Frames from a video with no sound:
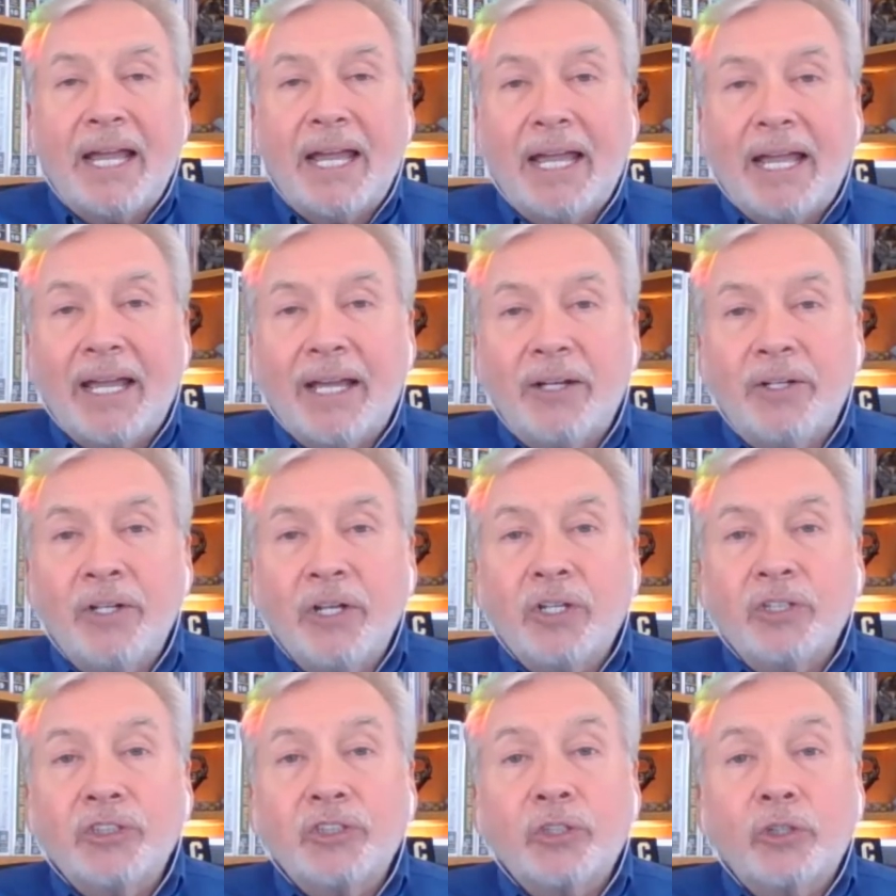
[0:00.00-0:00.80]
And
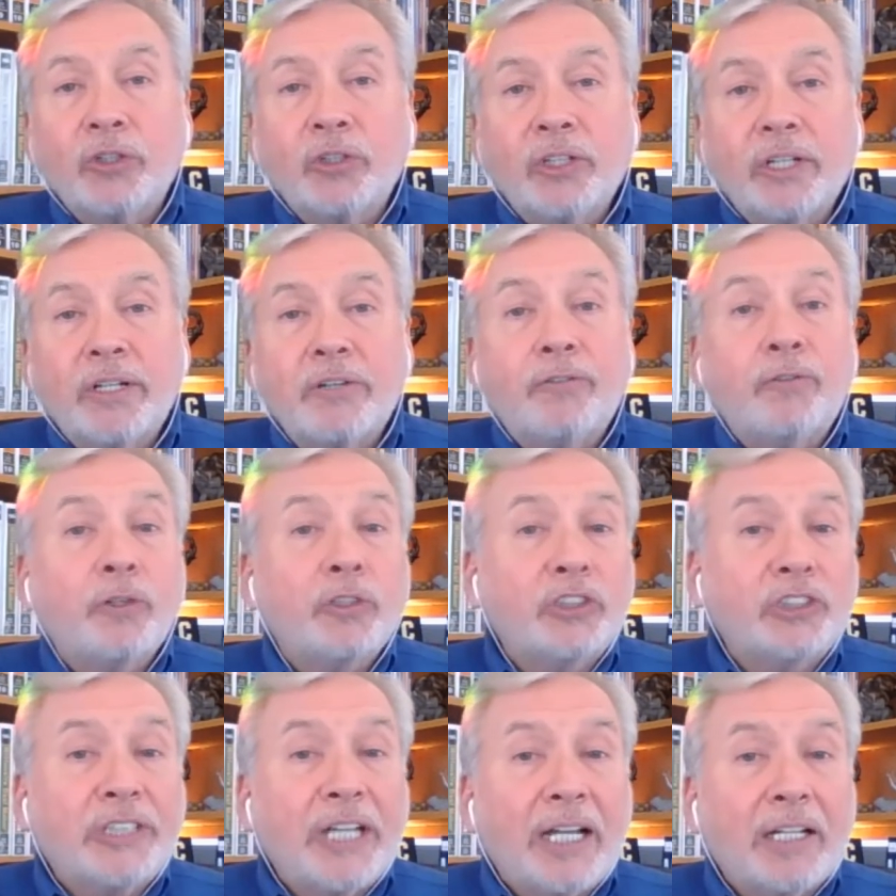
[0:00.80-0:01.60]
certainly for
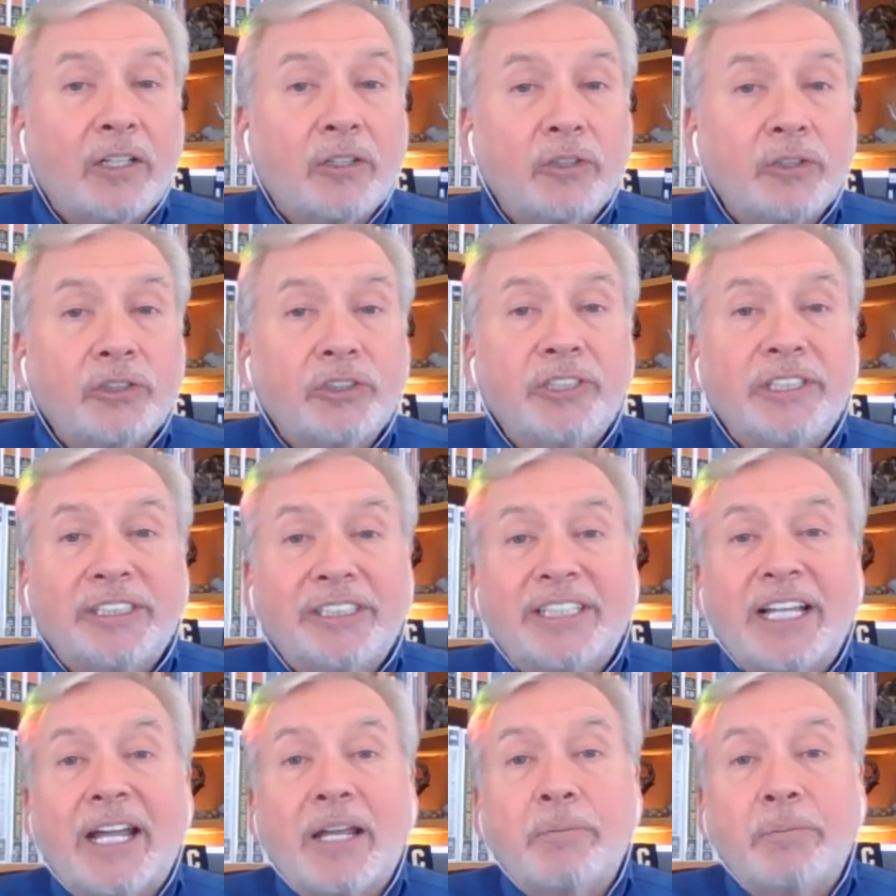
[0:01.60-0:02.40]
sellers, the
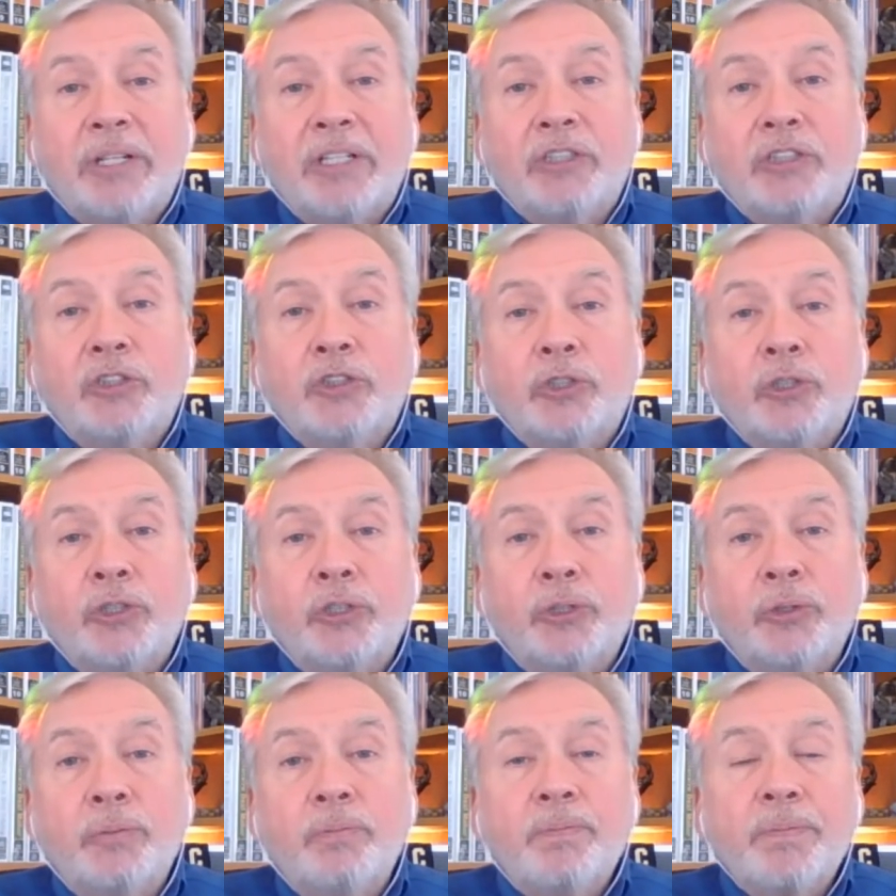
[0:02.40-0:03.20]
same is
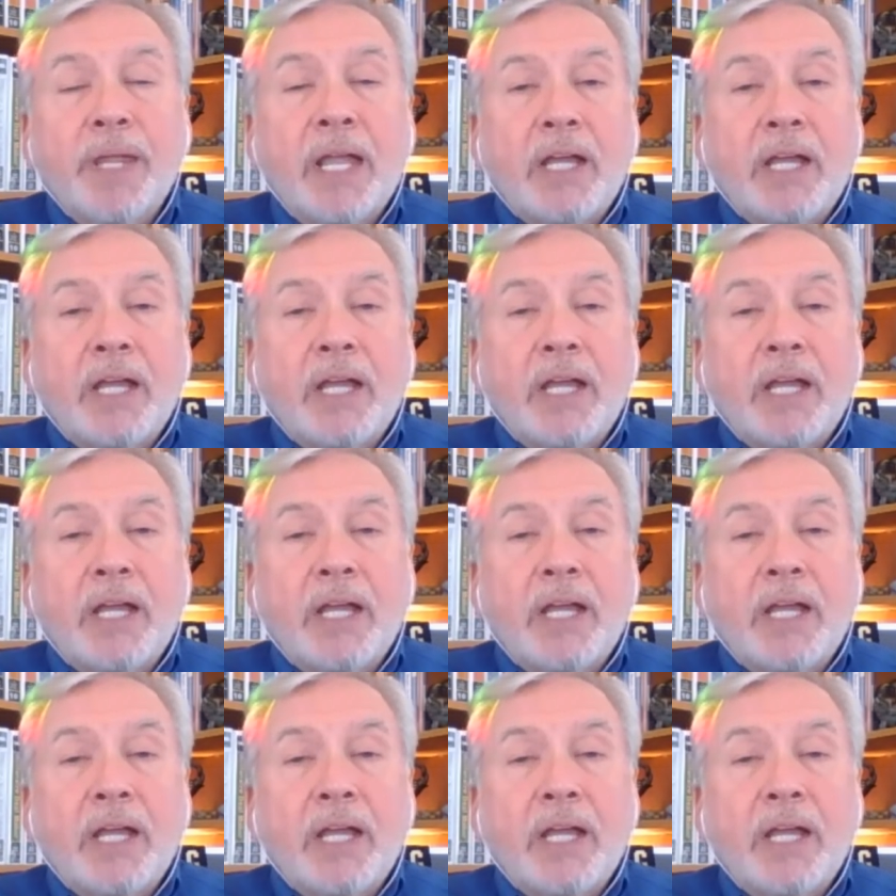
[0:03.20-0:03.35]
true.